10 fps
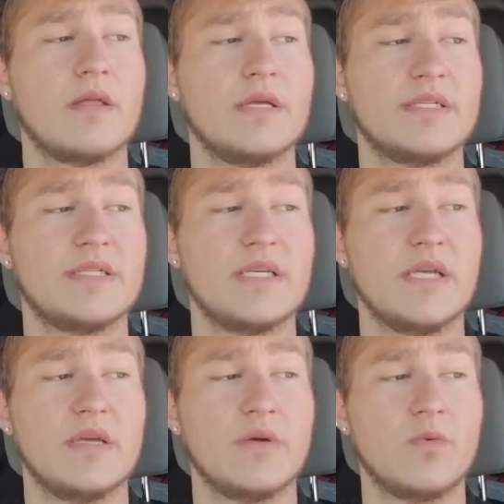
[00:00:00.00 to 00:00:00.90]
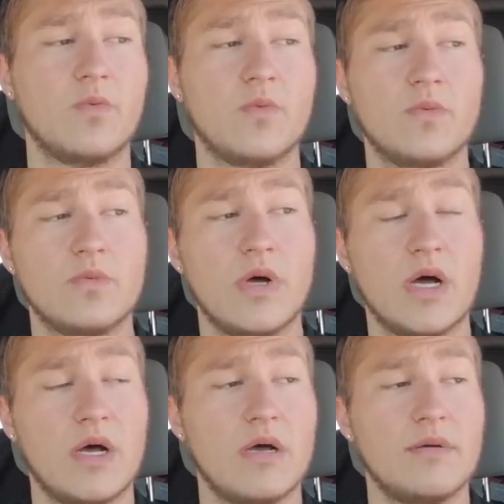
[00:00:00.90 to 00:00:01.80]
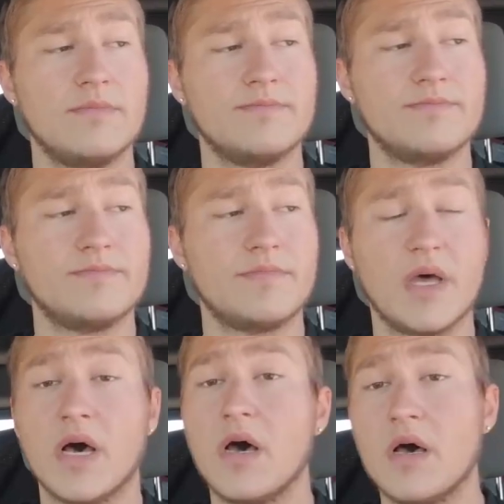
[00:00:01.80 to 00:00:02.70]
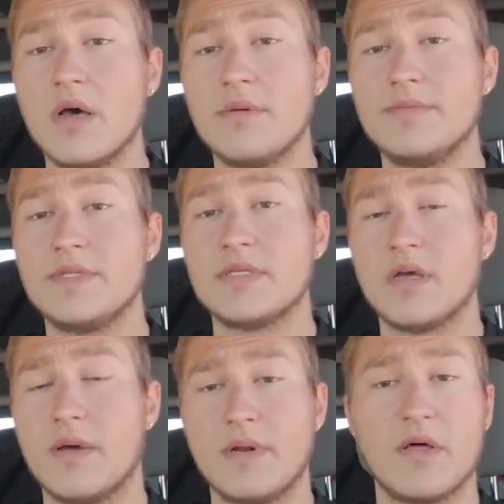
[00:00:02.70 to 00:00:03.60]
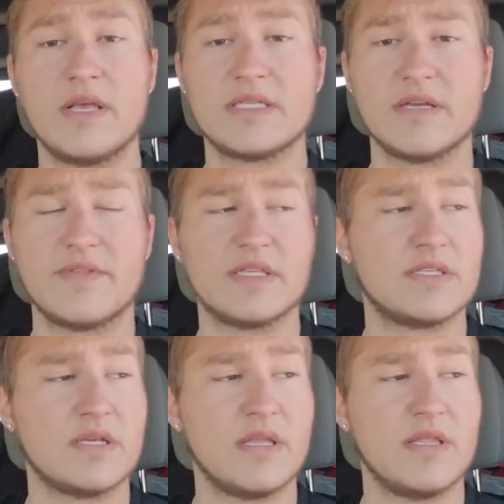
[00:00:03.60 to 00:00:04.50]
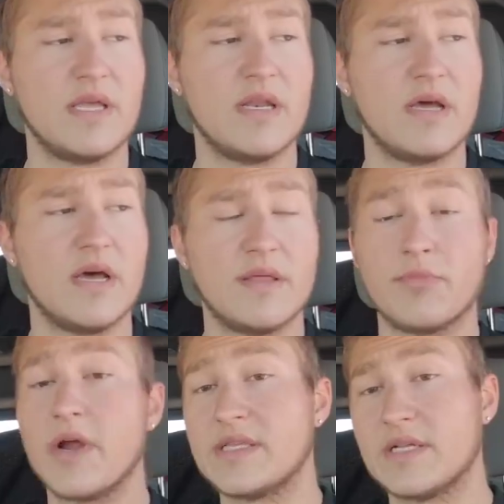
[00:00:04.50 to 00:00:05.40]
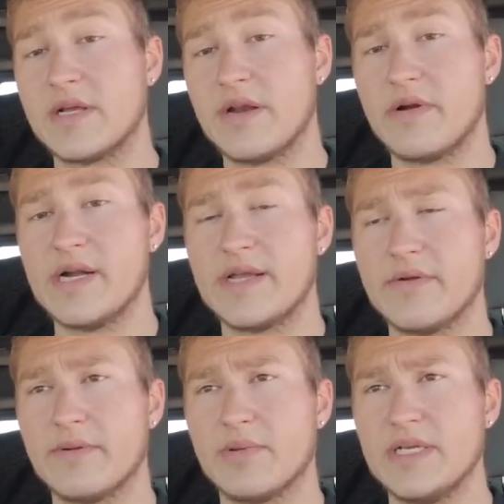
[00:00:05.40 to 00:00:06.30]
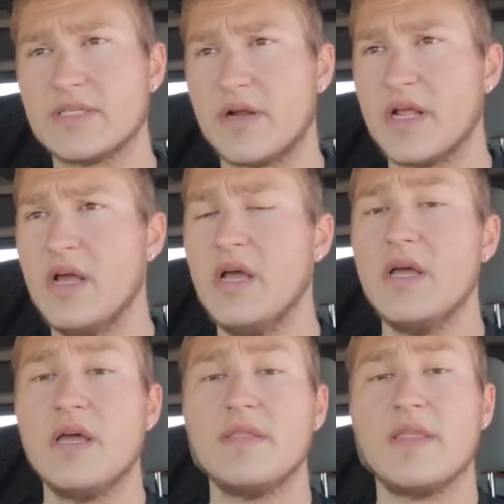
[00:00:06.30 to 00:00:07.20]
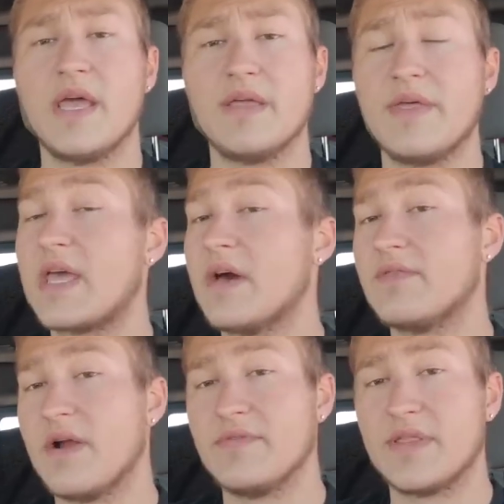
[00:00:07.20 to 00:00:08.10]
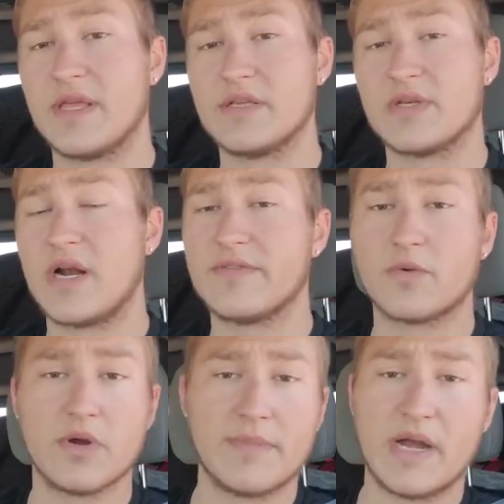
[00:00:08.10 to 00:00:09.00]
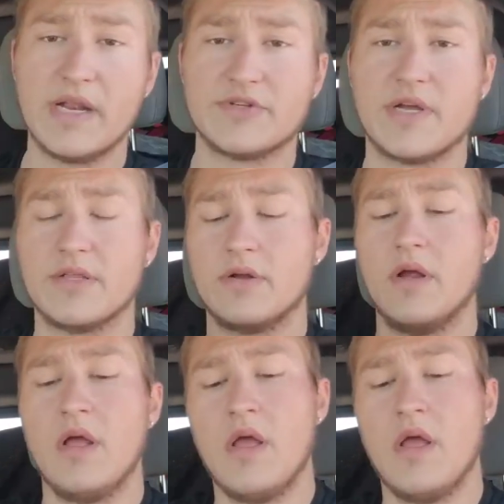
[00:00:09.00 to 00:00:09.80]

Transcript: let's see, um, the hubs, I mean, all that stuff that's, and then uh, the brakes that are getting ready to get replaced on it. They, they cover everything. So I don't have to worry about any trailer